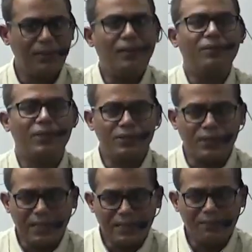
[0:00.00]
Because
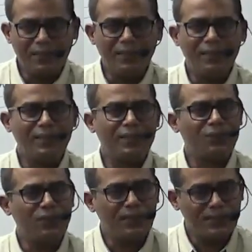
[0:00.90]
ultimately
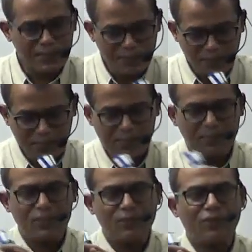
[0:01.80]
earthquake is
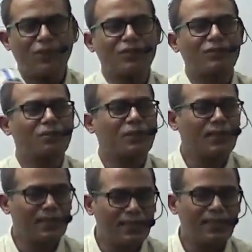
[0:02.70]
displacement of rocks from the
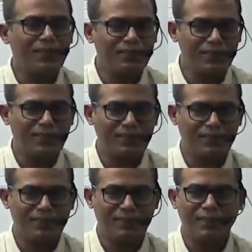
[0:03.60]
interior of the earth.
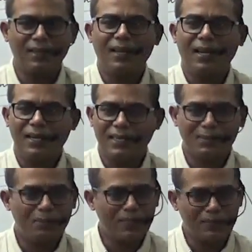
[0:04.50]
And
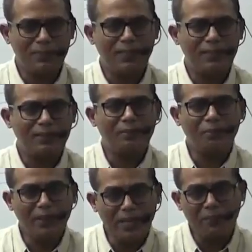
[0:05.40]
displacement
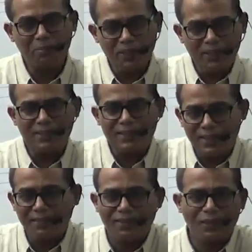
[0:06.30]
may appear a
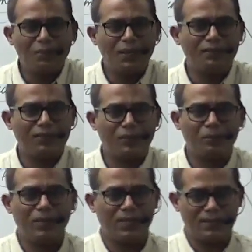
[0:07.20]
sudden phenomena for
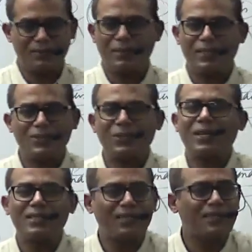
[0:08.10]
us, but it's not
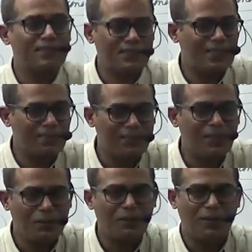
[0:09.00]
a sudden
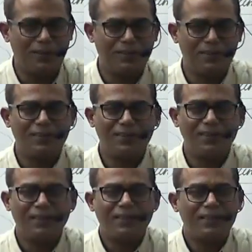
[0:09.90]
phenomena.
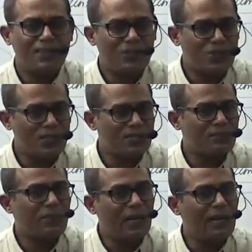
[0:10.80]
The stress
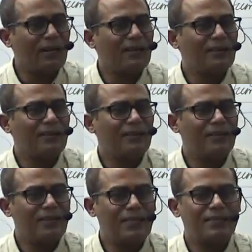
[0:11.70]
building
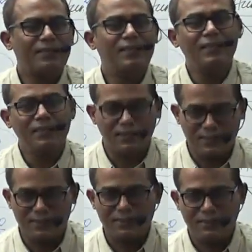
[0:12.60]
takes
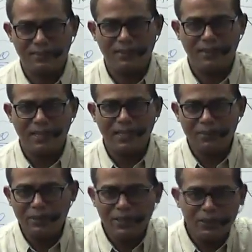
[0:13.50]
years
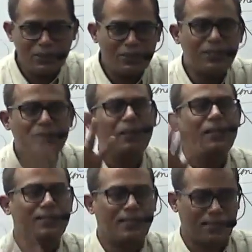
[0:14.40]
ultimately to
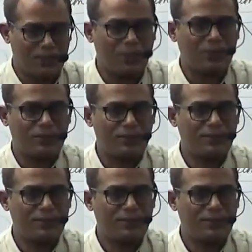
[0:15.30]
displace that rocks.